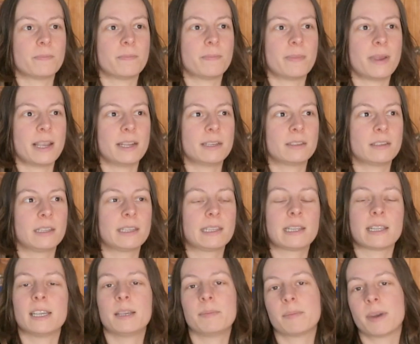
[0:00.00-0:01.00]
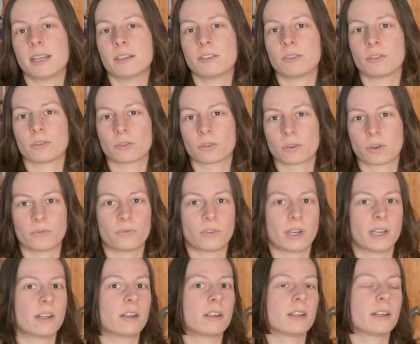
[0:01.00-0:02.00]
made the little HEMAist or sword
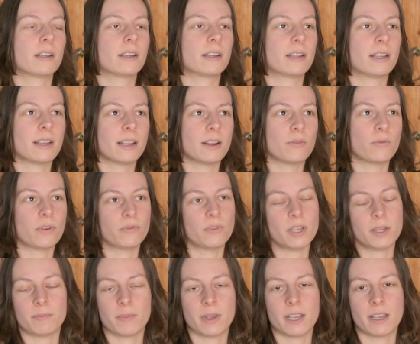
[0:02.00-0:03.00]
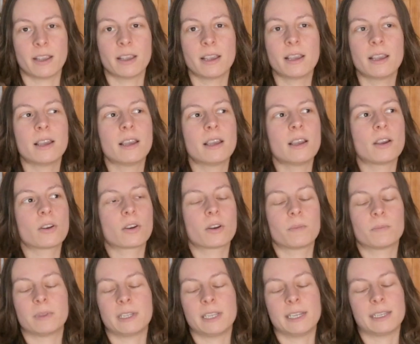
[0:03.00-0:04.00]
fighter within me
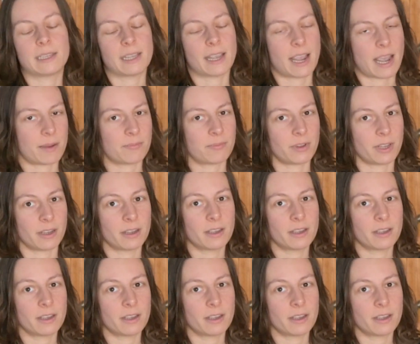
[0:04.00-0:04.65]
completely happy.